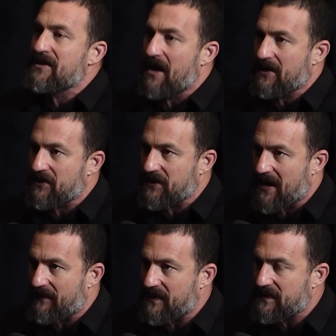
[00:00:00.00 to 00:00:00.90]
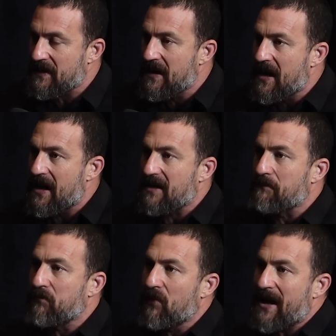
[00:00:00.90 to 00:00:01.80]
the doctor's office in a
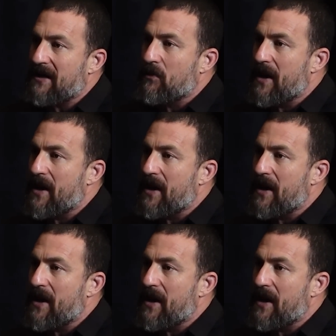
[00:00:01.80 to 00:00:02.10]
blank